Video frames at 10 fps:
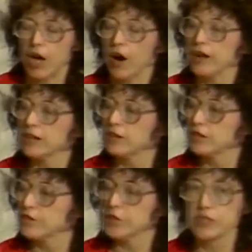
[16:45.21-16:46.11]

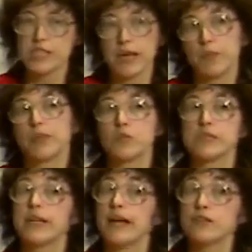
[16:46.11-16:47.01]
articles, for example, there
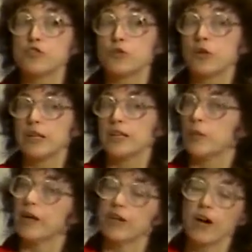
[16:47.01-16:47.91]
was an editorial
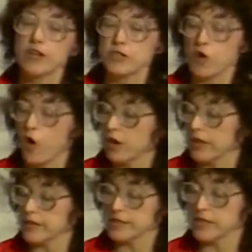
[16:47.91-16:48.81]
about artists' call
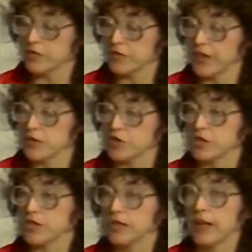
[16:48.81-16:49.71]
against
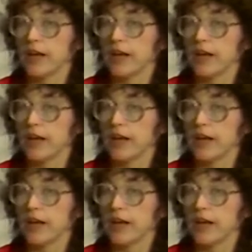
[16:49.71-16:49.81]
intervention.